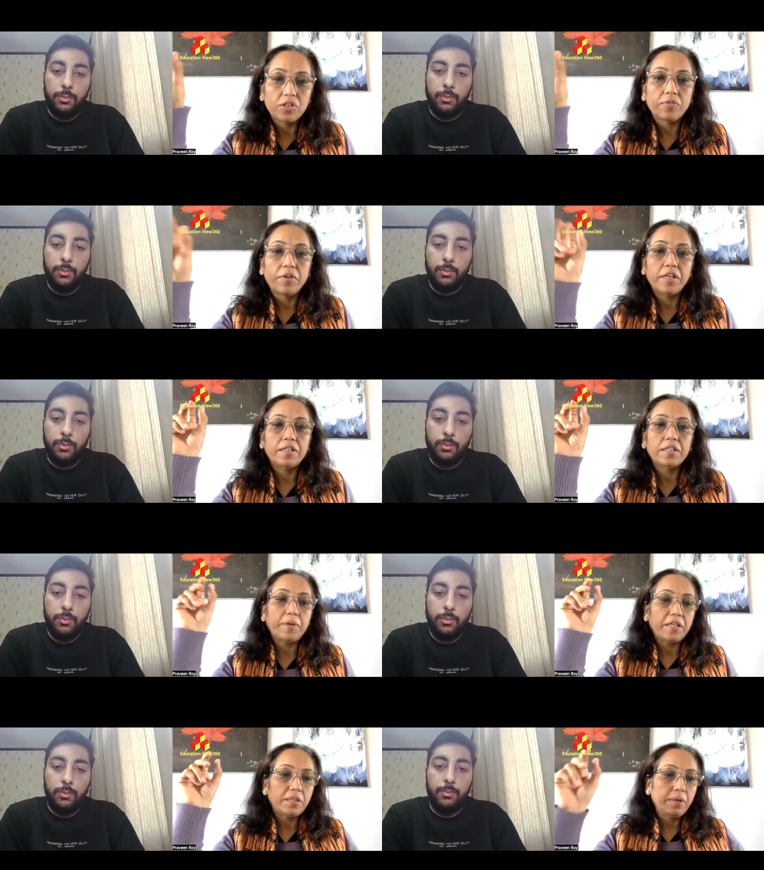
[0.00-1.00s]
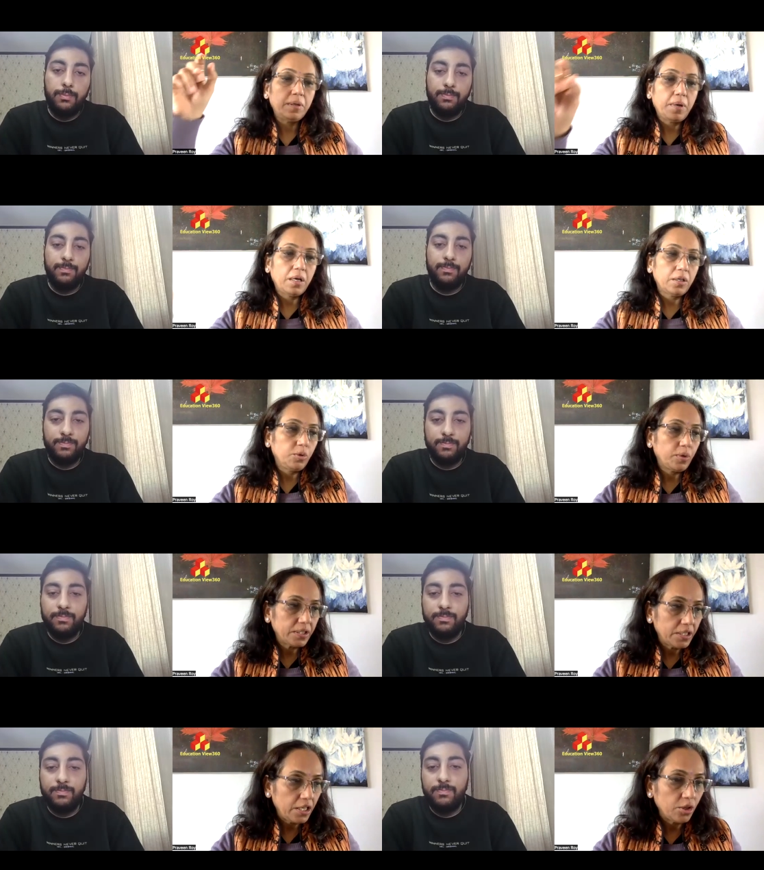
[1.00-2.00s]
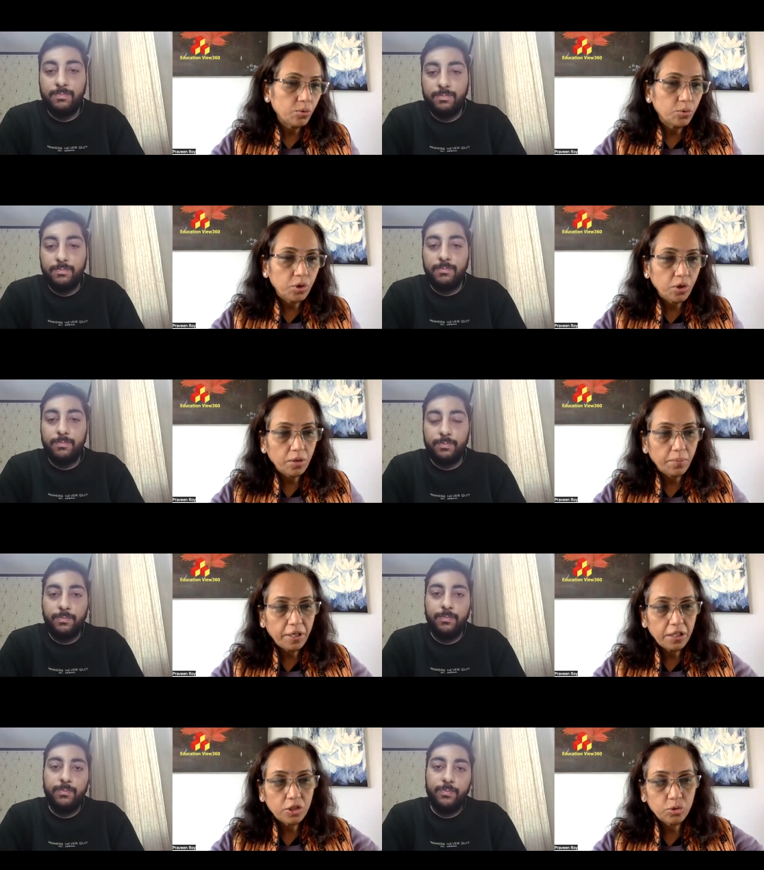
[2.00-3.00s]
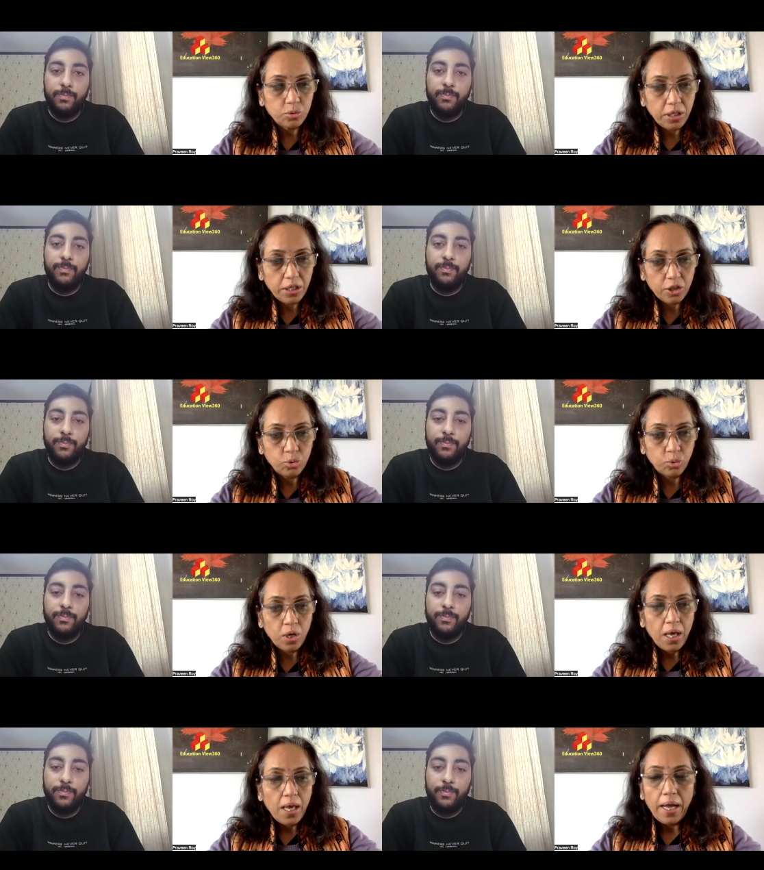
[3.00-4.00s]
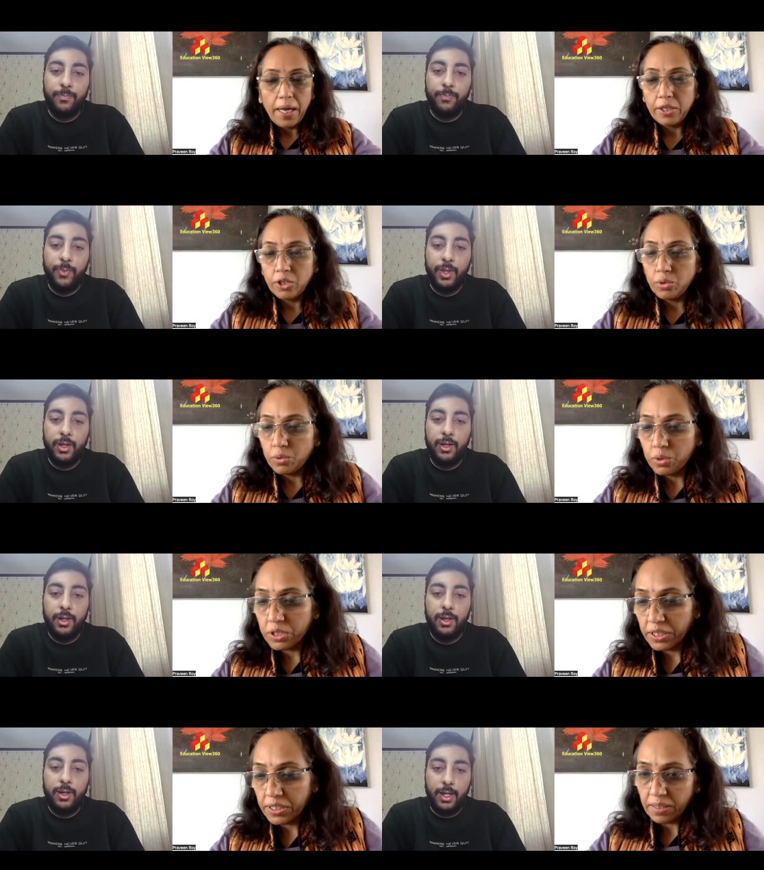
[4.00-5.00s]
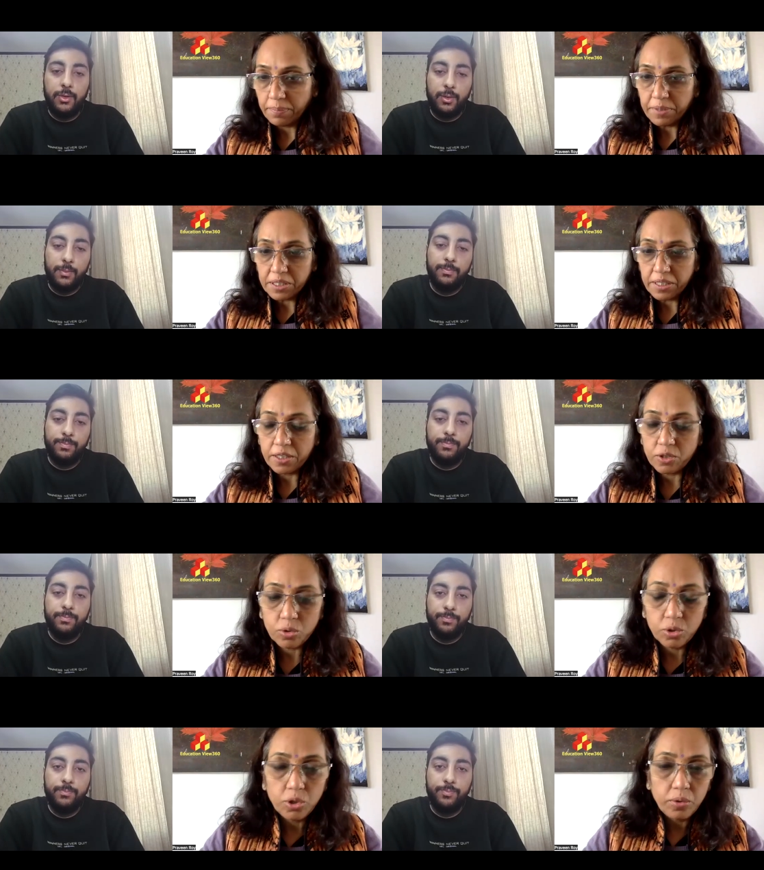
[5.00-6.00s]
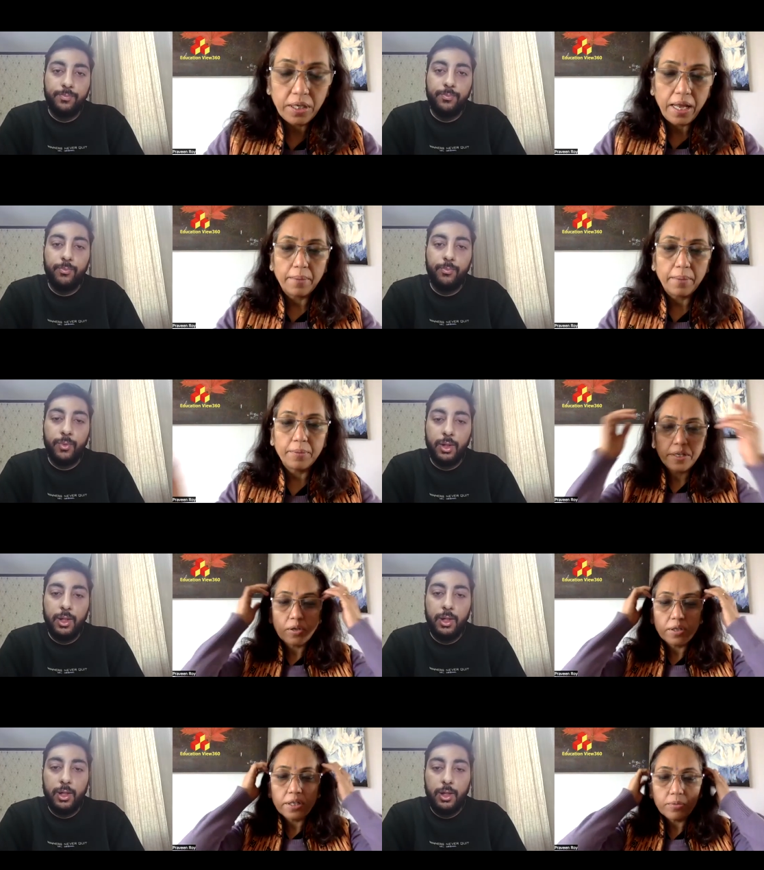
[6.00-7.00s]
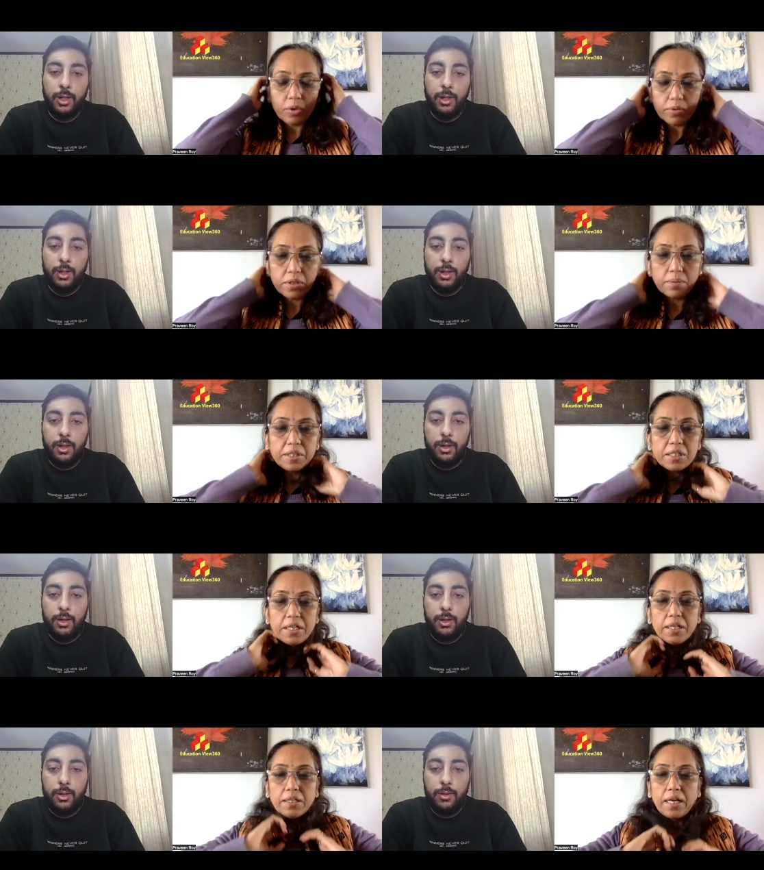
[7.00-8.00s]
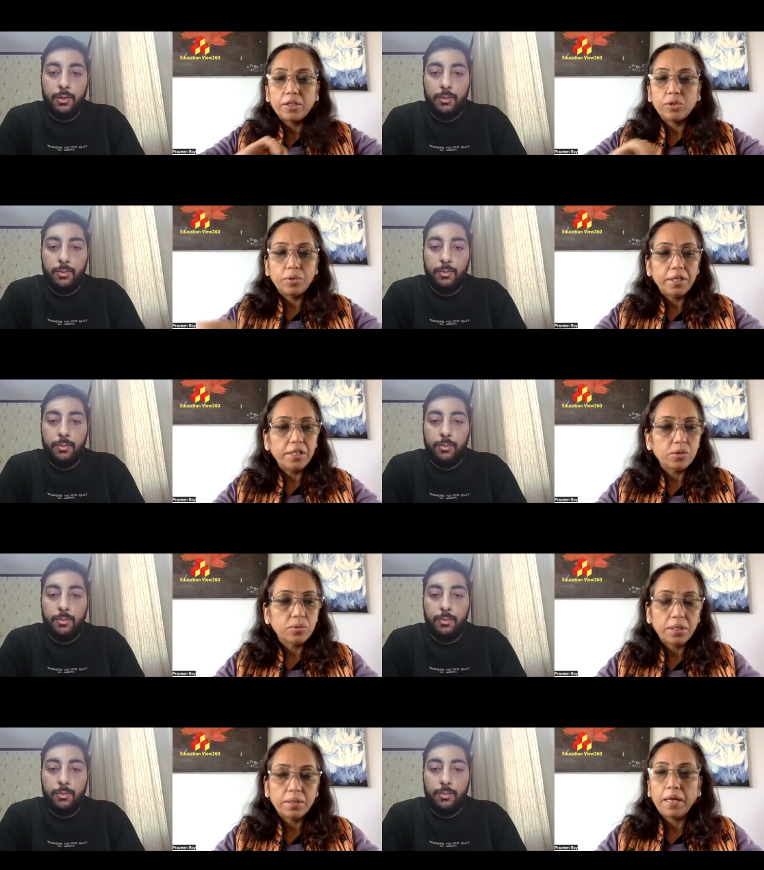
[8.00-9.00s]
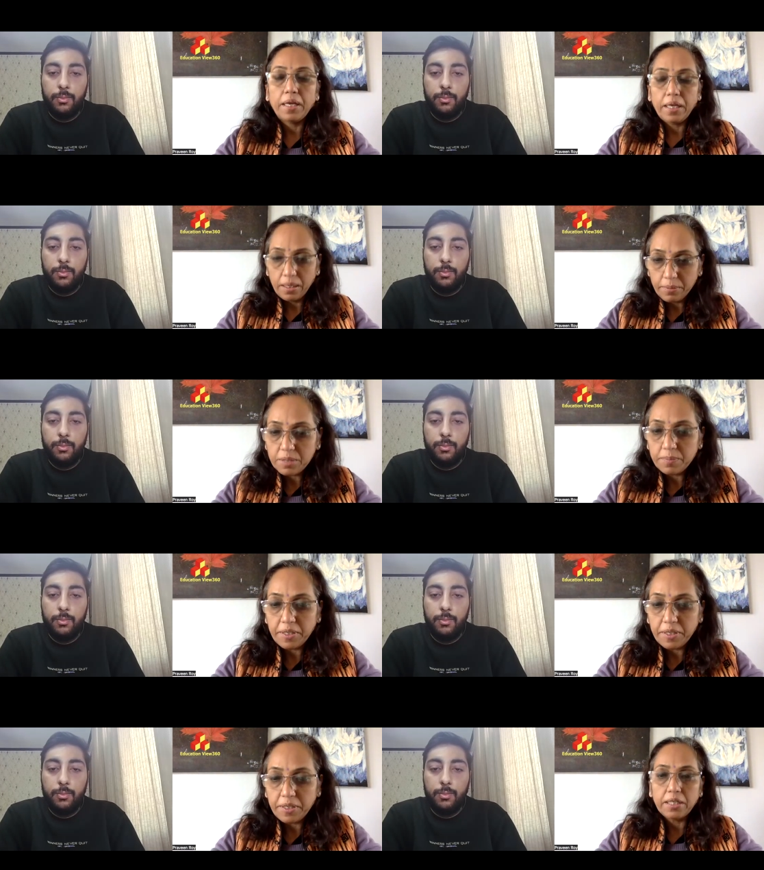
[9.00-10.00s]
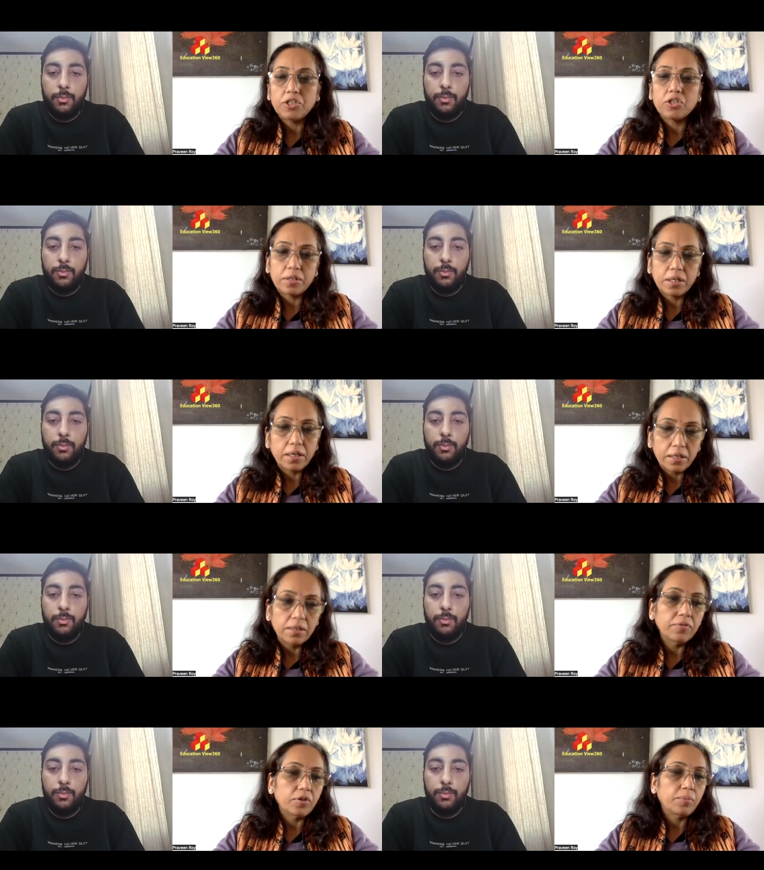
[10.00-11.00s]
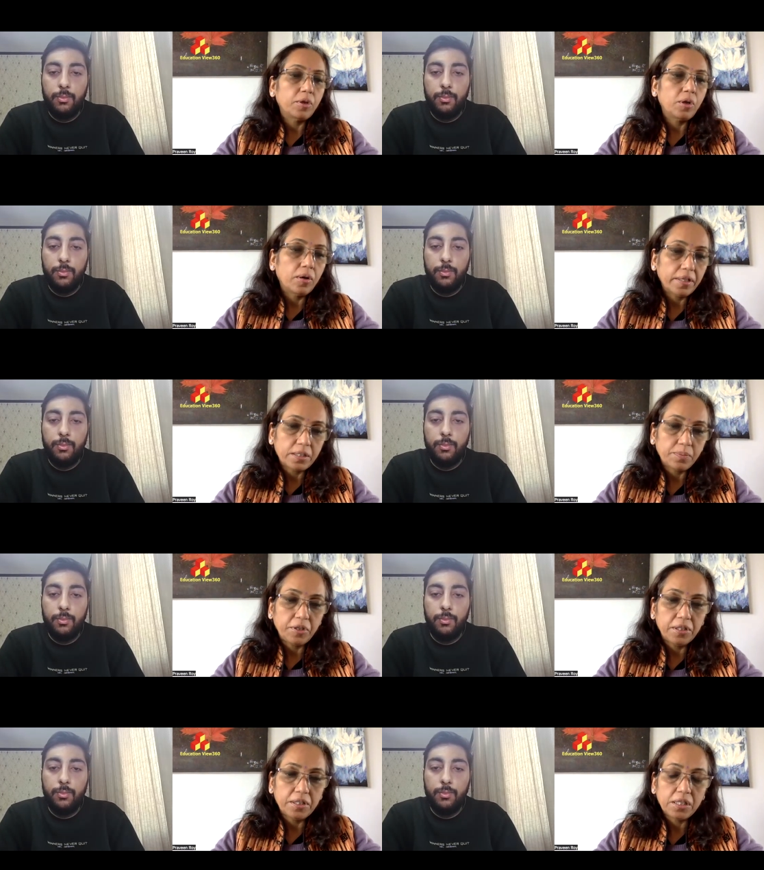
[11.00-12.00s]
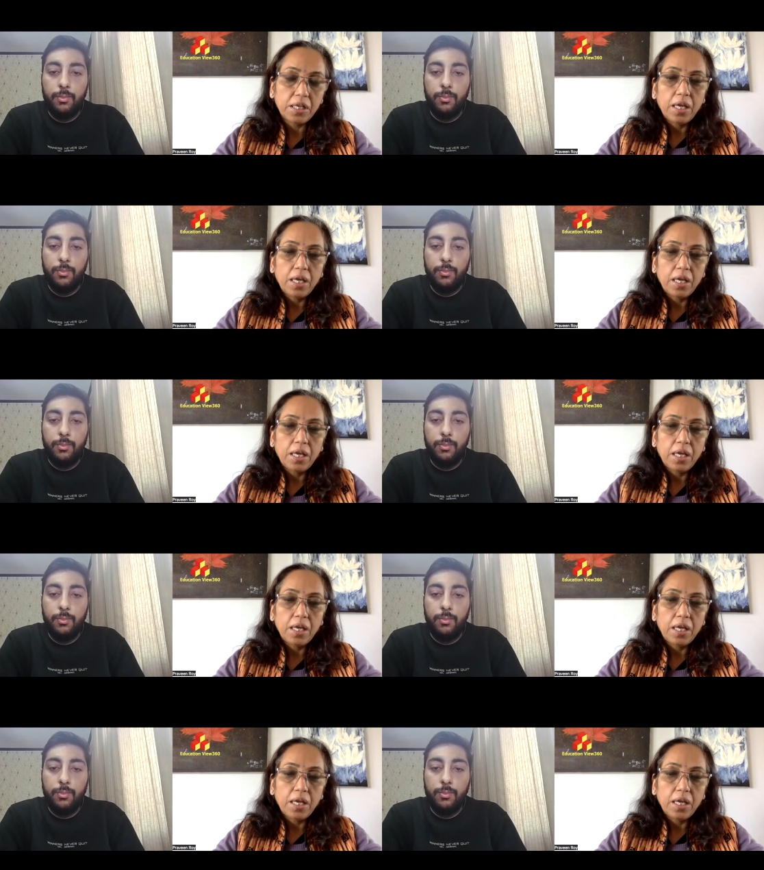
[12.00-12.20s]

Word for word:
Speaker 1: is a very respectable mark, you are saying you could not make it to the Hindu and you did some mistakes. So, could you elaborate on it? What was the mistake that you did? So, that my aim is basically children learn from your experience